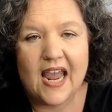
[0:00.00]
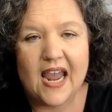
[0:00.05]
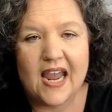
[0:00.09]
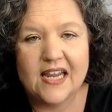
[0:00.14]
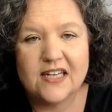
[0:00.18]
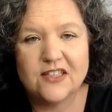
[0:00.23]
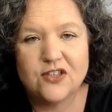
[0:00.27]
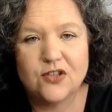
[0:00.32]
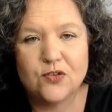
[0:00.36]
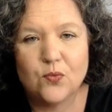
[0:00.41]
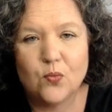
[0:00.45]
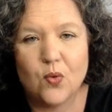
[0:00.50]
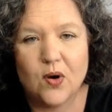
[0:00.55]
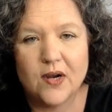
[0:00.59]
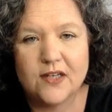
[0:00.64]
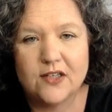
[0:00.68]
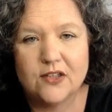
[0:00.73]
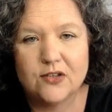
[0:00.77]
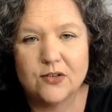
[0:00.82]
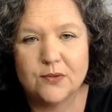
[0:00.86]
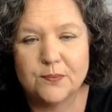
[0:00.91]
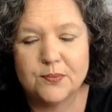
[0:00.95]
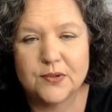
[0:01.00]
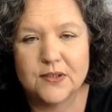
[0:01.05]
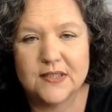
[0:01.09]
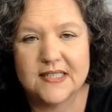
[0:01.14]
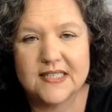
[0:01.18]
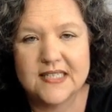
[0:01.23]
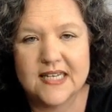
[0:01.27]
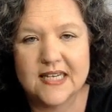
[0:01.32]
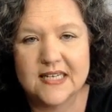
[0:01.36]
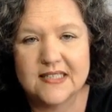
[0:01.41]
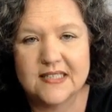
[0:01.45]
And you want your
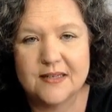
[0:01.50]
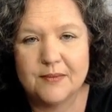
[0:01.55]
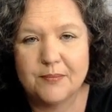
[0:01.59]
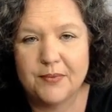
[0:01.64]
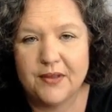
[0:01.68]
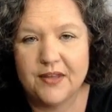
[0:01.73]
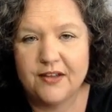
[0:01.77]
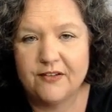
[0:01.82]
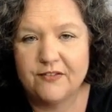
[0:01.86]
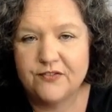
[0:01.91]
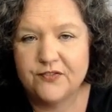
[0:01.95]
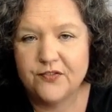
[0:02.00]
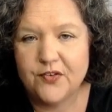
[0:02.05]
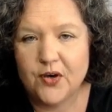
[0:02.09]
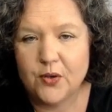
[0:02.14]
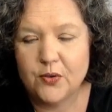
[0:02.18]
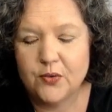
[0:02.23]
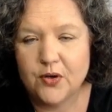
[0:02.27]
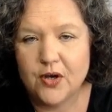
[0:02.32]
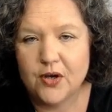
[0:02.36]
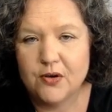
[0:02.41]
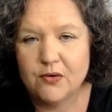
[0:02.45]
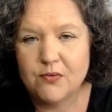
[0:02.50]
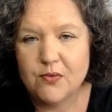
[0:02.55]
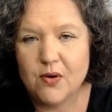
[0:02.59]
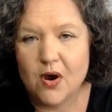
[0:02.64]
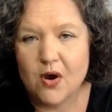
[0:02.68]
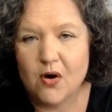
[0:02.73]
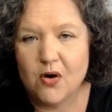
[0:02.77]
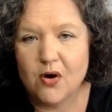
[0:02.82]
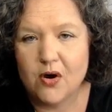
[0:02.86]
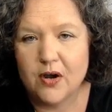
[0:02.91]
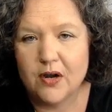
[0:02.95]
preset to be photo
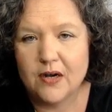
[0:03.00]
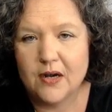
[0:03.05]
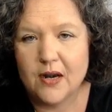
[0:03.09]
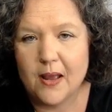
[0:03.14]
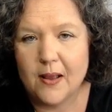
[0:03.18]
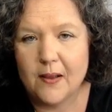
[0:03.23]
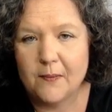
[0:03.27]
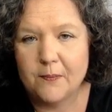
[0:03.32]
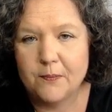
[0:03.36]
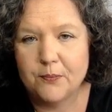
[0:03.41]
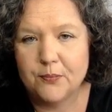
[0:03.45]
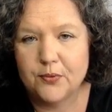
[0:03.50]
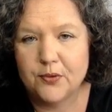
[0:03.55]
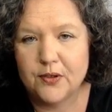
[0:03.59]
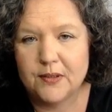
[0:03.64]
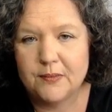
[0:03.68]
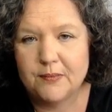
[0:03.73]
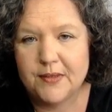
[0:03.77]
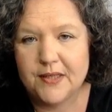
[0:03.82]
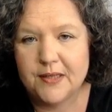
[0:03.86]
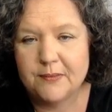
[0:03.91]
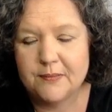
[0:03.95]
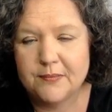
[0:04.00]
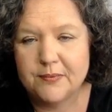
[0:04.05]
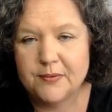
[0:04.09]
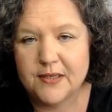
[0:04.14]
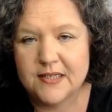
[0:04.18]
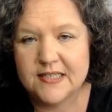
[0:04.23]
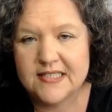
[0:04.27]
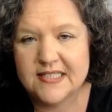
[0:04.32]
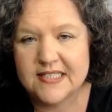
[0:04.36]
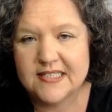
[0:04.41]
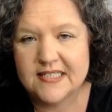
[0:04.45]
on a premium
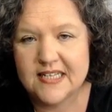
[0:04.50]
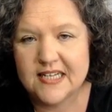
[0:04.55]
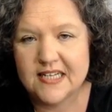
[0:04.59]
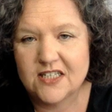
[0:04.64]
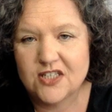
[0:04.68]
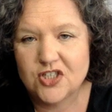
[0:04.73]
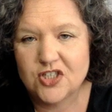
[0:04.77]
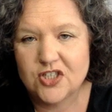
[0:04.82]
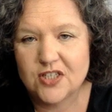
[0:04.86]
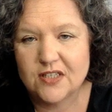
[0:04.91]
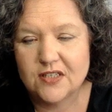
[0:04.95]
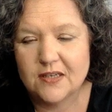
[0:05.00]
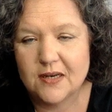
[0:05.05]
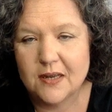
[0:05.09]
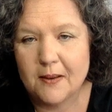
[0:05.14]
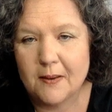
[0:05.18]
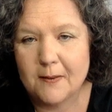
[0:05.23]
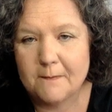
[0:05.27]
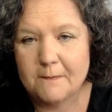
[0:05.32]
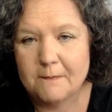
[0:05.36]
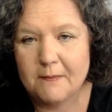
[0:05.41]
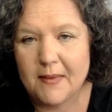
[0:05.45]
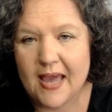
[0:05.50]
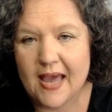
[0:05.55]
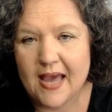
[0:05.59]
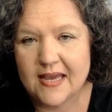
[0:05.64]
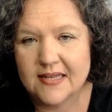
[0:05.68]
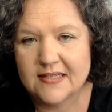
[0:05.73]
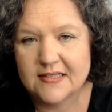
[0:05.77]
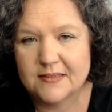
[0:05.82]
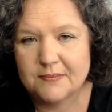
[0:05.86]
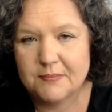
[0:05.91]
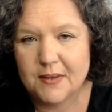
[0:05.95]
presentation
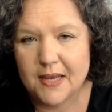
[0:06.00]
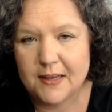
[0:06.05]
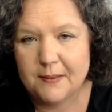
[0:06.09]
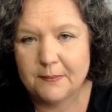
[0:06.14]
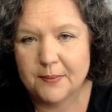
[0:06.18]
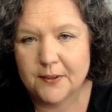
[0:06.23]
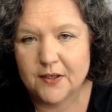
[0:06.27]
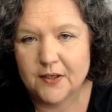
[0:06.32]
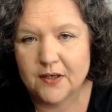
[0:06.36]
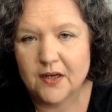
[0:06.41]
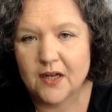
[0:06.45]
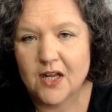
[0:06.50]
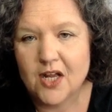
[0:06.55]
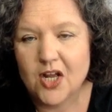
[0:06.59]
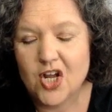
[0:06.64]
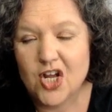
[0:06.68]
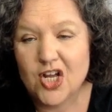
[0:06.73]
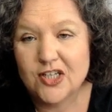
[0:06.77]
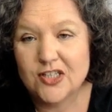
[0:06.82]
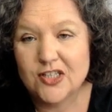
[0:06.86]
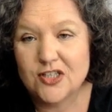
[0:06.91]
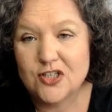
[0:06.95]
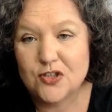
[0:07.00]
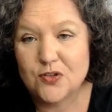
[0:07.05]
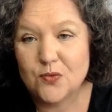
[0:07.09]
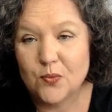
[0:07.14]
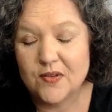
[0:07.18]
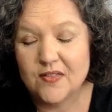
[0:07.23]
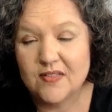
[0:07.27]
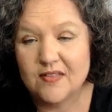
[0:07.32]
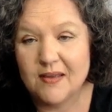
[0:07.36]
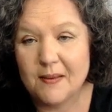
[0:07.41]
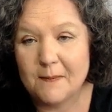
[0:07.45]
matte paper. So you
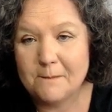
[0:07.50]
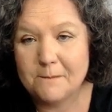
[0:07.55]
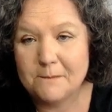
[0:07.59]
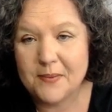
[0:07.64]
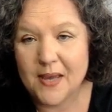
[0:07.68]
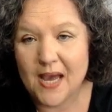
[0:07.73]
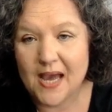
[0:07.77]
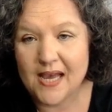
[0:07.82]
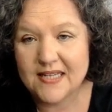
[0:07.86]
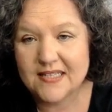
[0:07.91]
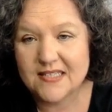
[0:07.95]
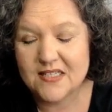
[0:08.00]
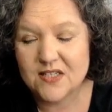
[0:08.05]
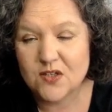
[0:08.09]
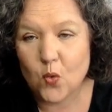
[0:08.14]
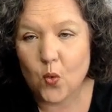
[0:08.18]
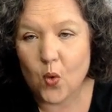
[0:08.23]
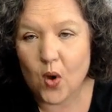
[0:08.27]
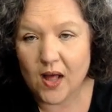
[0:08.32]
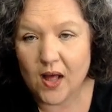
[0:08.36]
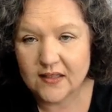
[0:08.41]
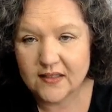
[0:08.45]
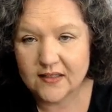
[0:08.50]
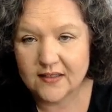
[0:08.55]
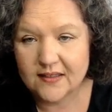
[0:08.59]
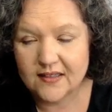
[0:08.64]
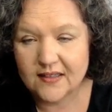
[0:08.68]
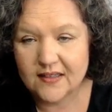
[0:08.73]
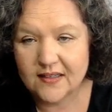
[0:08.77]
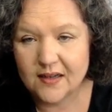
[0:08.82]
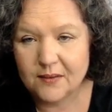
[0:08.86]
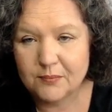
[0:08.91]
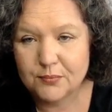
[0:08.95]
want the best
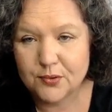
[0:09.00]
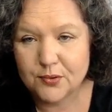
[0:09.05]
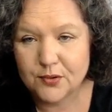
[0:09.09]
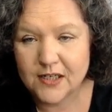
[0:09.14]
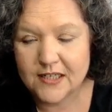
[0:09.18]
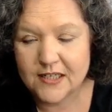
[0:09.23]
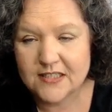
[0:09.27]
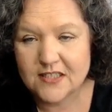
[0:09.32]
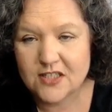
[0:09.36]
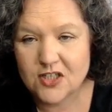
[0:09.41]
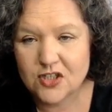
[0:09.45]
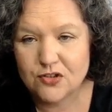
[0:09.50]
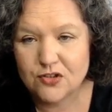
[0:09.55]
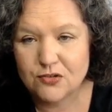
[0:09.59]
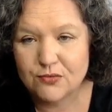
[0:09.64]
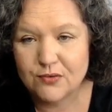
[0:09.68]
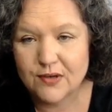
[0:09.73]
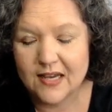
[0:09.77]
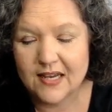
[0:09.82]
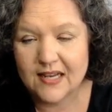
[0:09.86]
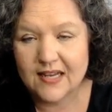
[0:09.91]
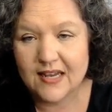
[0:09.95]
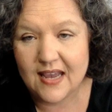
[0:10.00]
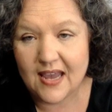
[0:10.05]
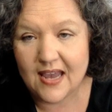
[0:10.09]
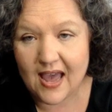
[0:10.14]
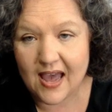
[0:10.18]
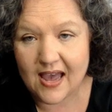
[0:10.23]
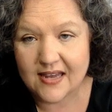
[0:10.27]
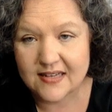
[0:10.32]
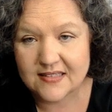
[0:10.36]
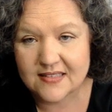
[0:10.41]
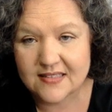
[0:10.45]
quality print you can
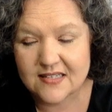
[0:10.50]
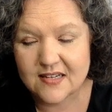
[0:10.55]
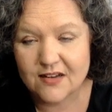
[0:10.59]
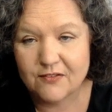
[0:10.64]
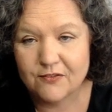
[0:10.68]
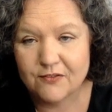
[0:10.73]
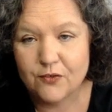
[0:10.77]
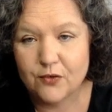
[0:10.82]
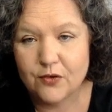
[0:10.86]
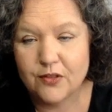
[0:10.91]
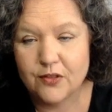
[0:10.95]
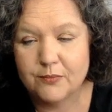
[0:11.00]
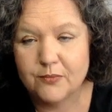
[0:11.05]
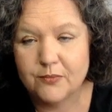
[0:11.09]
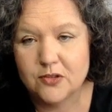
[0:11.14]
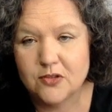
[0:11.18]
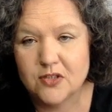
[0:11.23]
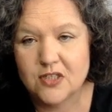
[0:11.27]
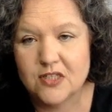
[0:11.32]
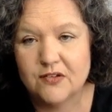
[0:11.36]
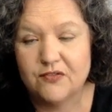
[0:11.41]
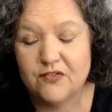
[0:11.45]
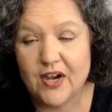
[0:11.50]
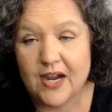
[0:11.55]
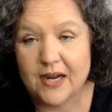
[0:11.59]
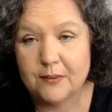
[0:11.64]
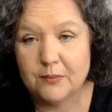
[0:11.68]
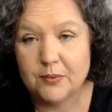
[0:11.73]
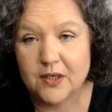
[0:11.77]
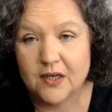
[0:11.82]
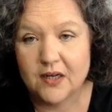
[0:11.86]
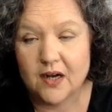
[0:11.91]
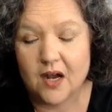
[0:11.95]
get for the most
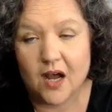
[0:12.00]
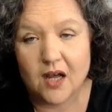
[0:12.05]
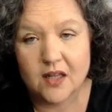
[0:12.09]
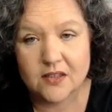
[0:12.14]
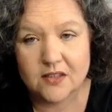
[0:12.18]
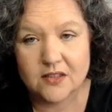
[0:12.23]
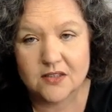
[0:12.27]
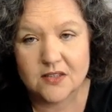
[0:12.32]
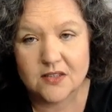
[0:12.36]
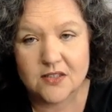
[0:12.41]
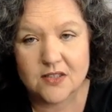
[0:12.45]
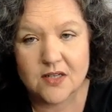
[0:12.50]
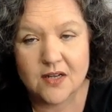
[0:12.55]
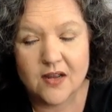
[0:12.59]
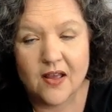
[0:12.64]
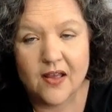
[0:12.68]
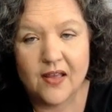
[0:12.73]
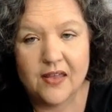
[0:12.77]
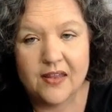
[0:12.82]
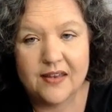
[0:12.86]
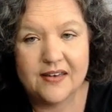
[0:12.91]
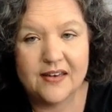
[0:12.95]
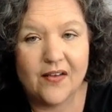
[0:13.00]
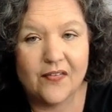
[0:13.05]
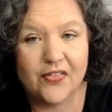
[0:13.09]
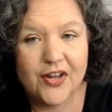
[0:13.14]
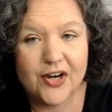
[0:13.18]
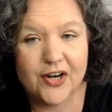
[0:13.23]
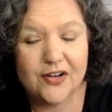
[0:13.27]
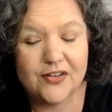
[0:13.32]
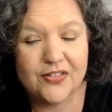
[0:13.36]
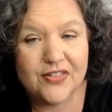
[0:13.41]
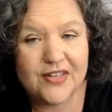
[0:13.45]
vibrant colors. Now
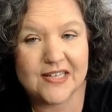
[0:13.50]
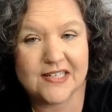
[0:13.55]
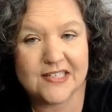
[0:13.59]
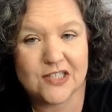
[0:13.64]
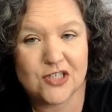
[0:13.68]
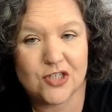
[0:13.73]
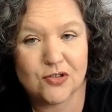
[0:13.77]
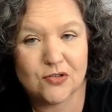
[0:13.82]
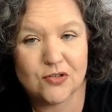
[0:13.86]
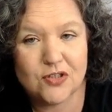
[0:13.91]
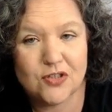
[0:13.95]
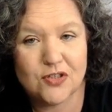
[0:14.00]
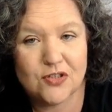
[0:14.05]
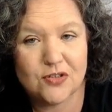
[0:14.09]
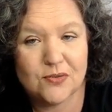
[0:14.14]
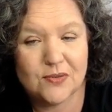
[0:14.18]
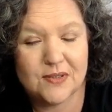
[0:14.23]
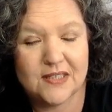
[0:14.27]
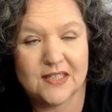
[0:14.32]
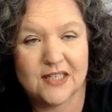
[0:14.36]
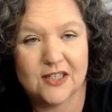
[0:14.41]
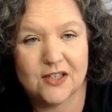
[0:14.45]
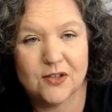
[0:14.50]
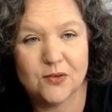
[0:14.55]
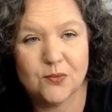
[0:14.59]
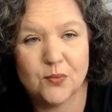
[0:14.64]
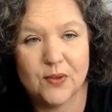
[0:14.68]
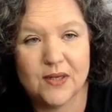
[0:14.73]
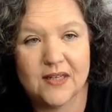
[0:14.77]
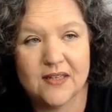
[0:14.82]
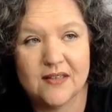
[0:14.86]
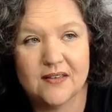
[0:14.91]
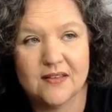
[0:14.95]
there are things you can do in here
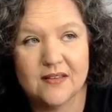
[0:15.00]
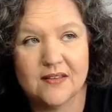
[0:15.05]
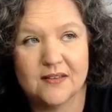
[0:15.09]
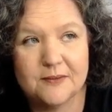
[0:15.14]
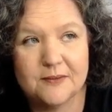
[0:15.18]
with